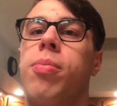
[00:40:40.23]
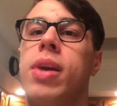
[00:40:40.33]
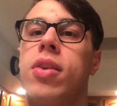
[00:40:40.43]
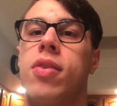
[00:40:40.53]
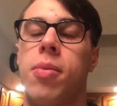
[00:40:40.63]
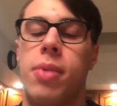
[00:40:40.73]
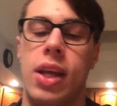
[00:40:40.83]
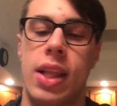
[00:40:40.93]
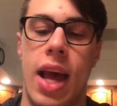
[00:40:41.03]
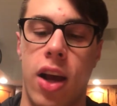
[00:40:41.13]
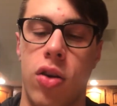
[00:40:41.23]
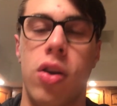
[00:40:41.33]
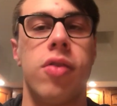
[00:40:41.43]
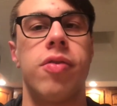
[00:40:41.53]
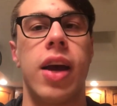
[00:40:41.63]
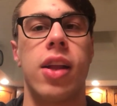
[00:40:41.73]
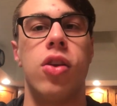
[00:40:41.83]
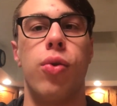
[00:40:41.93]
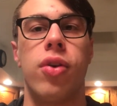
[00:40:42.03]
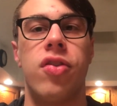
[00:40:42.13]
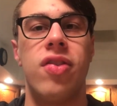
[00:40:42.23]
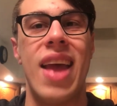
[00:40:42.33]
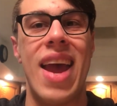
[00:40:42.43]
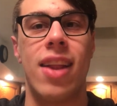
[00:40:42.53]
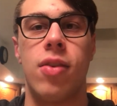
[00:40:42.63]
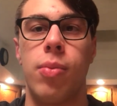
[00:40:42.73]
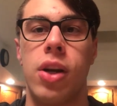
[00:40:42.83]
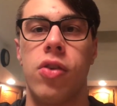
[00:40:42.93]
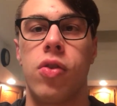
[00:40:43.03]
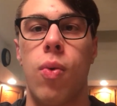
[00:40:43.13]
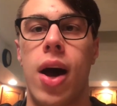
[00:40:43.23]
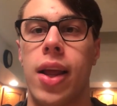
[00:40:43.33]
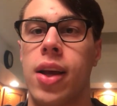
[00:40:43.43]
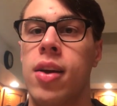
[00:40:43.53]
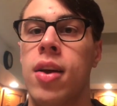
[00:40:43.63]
be something that could affect your stance when you're squatting.